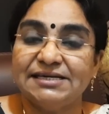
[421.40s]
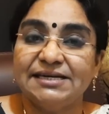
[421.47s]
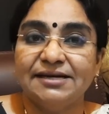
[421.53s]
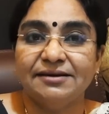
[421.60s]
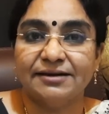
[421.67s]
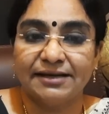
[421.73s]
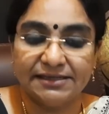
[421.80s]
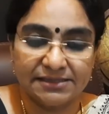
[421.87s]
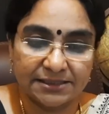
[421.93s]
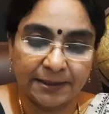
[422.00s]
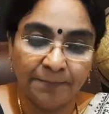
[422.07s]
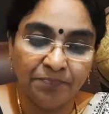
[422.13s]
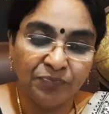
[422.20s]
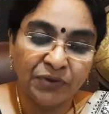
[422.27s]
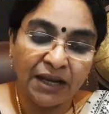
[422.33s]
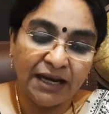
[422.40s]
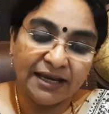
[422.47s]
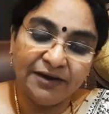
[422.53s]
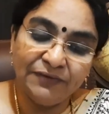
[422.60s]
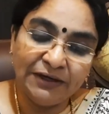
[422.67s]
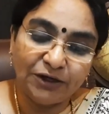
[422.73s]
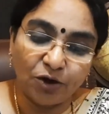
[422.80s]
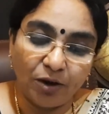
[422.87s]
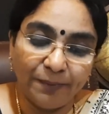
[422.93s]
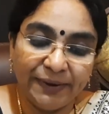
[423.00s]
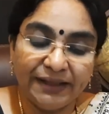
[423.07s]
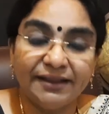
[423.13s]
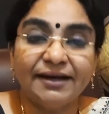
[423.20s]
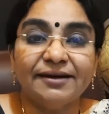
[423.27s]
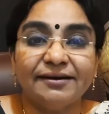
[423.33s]
senior kids. Give a
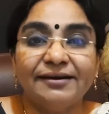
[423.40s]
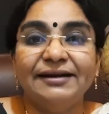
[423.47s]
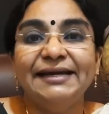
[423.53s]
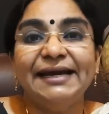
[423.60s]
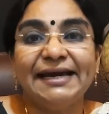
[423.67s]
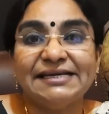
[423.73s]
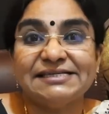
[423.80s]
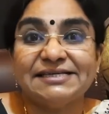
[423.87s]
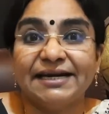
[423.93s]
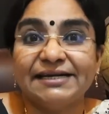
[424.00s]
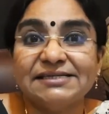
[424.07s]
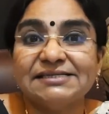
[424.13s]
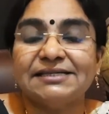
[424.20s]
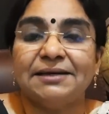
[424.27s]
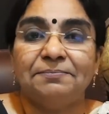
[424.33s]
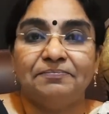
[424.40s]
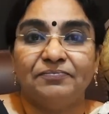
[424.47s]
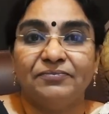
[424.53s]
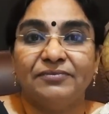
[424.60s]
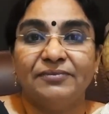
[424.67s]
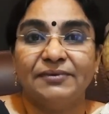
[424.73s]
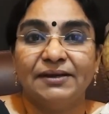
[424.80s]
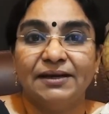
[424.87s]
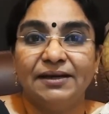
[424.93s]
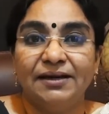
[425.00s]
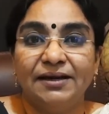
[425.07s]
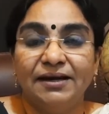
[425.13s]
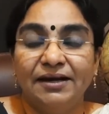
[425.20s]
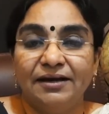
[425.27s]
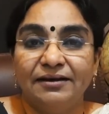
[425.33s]
topic that really excites them.
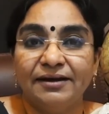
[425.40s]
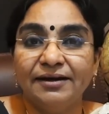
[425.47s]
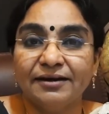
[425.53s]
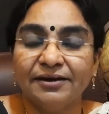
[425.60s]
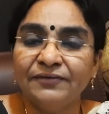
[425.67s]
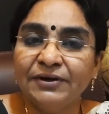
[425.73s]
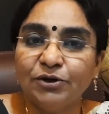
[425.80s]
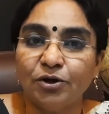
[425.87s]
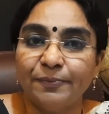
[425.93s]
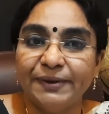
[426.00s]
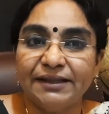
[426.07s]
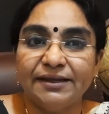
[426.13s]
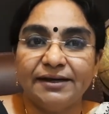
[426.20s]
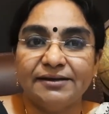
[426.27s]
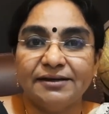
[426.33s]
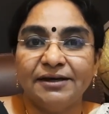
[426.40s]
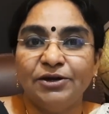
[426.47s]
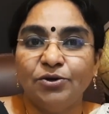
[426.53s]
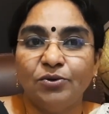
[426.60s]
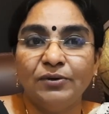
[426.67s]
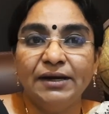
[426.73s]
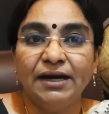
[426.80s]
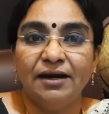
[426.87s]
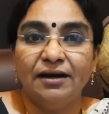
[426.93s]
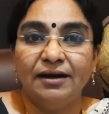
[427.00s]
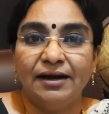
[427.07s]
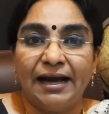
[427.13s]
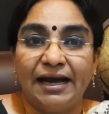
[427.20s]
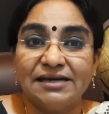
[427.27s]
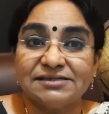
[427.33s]
Give a topic that,
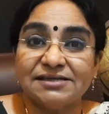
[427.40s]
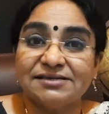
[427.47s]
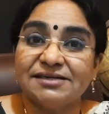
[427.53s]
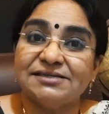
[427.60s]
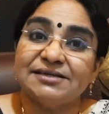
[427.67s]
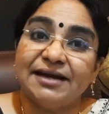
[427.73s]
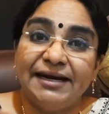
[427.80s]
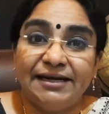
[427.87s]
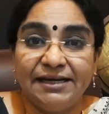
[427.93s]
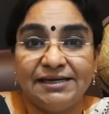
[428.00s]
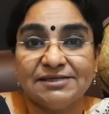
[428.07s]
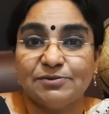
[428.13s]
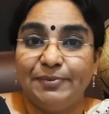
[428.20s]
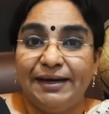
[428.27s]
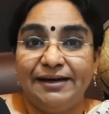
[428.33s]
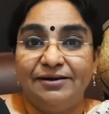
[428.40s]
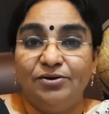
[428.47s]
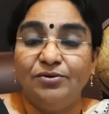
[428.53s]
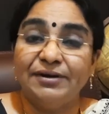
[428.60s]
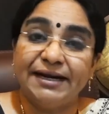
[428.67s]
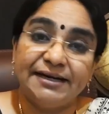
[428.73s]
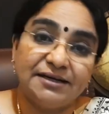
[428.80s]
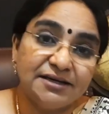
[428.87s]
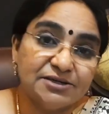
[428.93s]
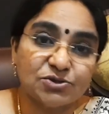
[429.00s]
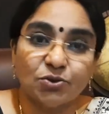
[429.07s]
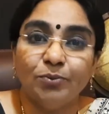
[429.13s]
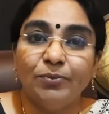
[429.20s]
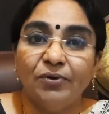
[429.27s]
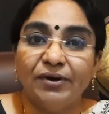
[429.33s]
as it is, writing is bad. No, writing is
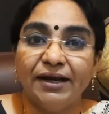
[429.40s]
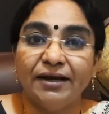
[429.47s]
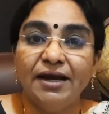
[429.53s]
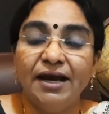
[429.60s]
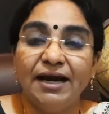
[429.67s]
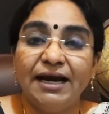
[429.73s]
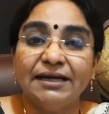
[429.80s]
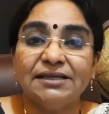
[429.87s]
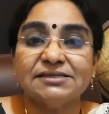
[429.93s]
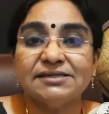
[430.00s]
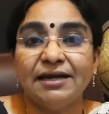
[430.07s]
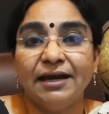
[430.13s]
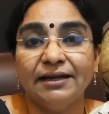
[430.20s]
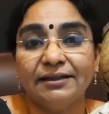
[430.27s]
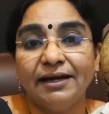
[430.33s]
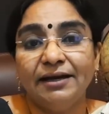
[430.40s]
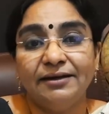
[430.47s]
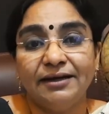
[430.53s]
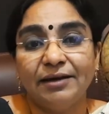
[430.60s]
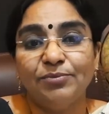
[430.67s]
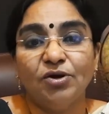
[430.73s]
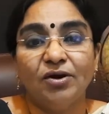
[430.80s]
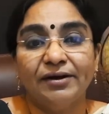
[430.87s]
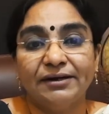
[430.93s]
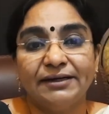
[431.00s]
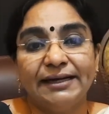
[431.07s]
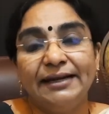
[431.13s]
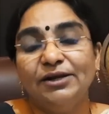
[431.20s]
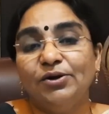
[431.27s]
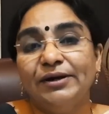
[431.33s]
so boring. At that time, you
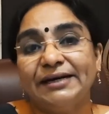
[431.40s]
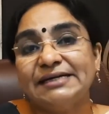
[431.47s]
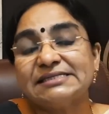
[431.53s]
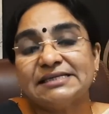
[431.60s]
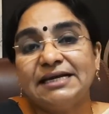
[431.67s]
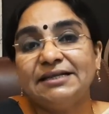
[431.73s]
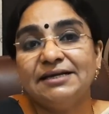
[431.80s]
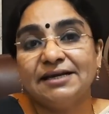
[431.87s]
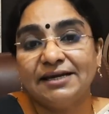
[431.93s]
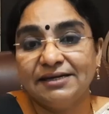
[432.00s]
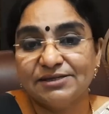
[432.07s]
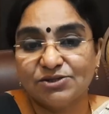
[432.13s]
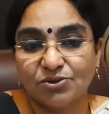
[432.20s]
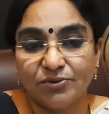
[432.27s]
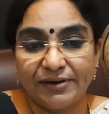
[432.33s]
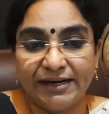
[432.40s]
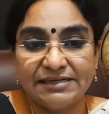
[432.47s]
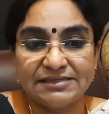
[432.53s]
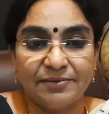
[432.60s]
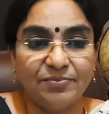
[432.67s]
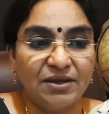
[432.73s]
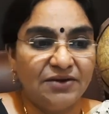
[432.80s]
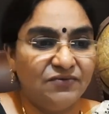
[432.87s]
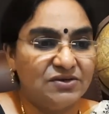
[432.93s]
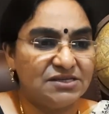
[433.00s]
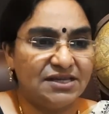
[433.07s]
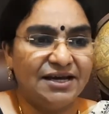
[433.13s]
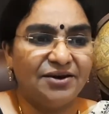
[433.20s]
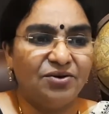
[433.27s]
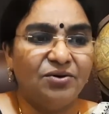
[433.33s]
are asking the kids to write something which
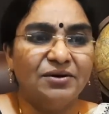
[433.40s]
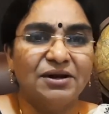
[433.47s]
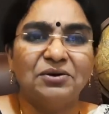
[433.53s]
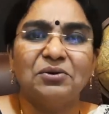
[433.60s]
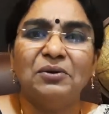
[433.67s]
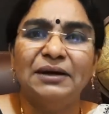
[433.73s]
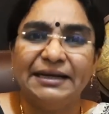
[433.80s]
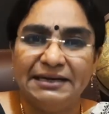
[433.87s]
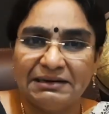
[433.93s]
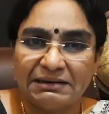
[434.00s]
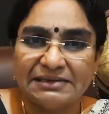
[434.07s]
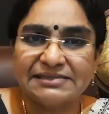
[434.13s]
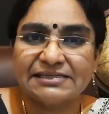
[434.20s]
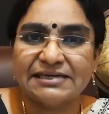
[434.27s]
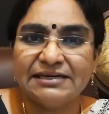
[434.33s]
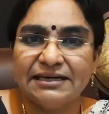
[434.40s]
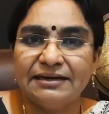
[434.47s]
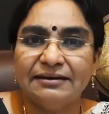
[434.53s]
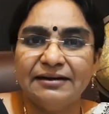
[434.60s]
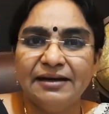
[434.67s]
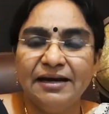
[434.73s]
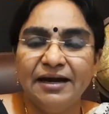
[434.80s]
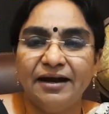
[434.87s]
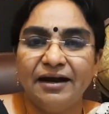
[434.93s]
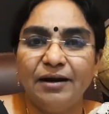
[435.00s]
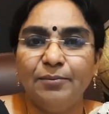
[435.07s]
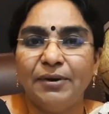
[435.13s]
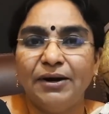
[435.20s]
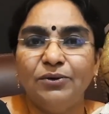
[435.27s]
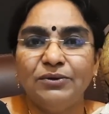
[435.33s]
they are not at all interested in,
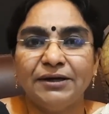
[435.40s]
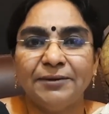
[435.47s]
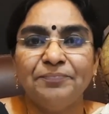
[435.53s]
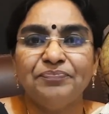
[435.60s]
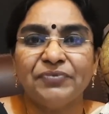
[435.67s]
about